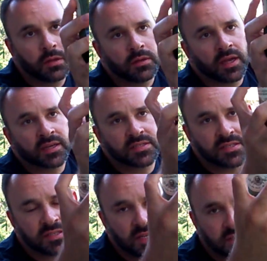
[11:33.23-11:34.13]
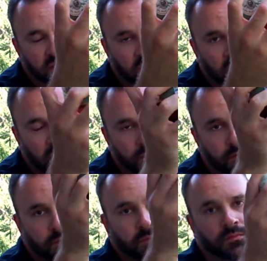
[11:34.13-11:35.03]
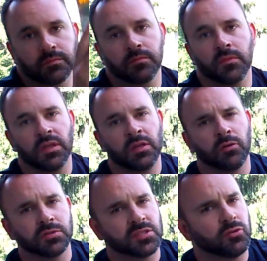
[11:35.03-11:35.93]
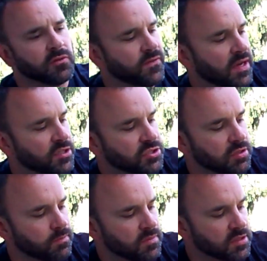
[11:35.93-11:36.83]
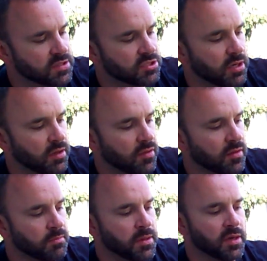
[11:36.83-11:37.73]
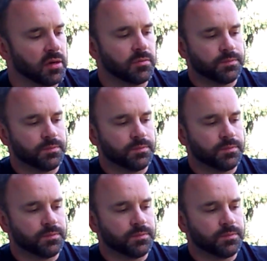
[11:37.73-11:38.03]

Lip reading: The X's designate, in old school fashion, the strength of the beer.